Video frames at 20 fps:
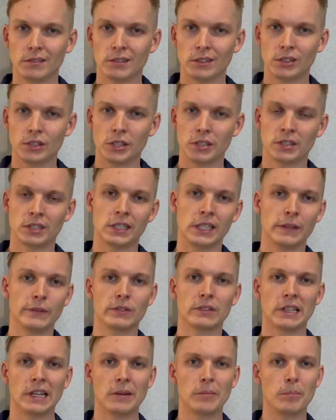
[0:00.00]
just gives
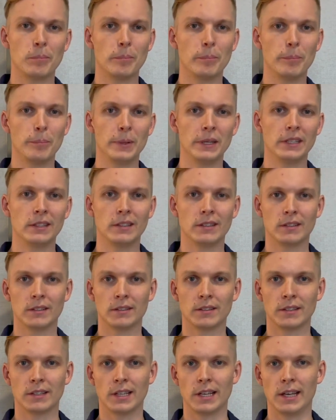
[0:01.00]
that bit
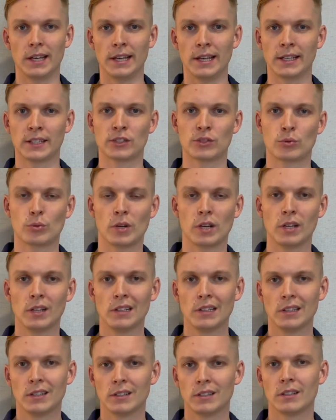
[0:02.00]
extra
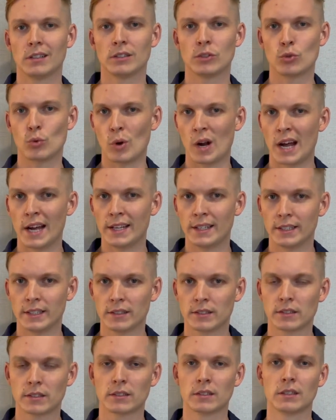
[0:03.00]

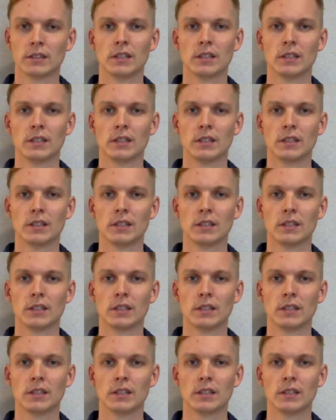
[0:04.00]
dryness.